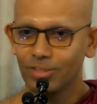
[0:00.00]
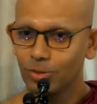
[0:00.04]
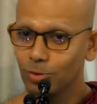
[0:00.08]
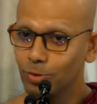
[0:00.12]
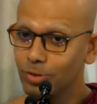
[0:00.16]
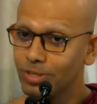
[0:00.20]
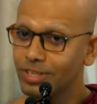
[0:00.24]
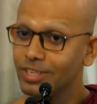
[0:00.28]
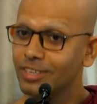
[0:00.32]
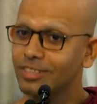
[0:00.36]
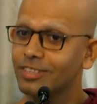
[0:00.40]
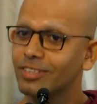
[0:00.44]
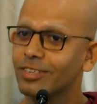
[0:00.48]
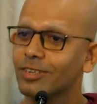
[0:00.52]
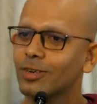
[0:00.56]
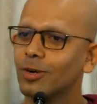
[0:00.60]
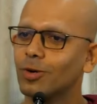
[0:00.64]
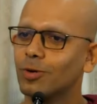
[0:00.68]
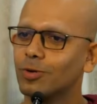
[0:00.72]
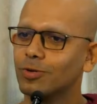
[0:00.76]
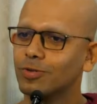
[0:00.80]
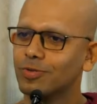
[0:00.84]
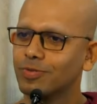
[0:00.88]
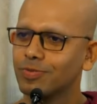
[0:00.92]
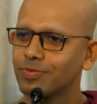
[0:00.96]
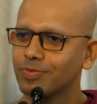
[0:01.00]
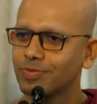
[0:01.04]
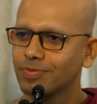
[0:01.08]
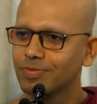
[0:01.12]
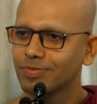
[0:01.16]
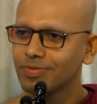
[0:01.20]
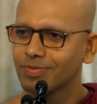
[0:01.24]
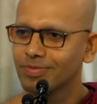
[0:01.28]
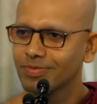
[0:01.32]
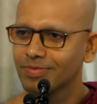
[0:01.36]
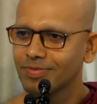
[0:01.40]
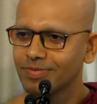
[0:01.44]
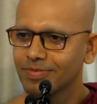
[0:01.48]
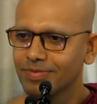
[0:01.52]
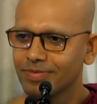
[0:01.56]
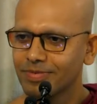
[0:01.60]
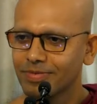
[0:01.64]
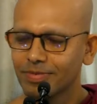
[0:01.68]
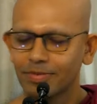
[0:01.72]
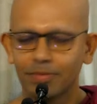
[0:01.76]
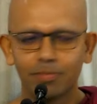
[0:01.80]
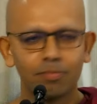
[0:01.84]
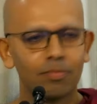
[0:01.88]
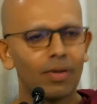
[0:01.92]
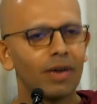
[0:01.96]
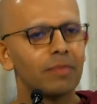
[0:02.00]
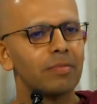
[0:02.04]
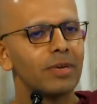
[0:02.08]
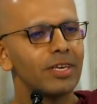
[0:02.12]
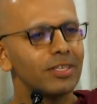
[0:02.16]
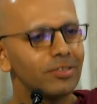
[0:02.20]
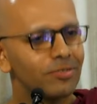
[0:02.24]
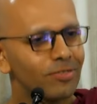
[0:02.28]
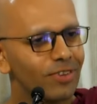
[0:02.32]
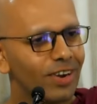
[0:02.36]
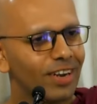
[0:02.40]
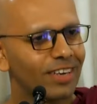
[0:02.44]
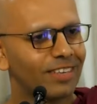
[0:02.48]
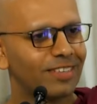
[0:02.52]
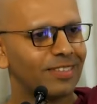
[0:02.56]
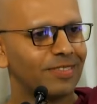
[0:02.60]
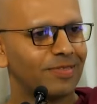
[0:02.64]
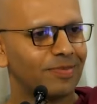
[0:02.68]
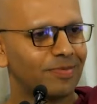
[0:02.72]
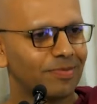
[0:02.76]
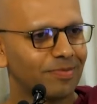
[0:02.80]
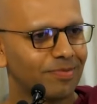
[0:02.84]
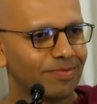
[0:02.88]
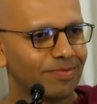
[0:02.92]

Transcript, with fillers: 2 years ago. My best friend,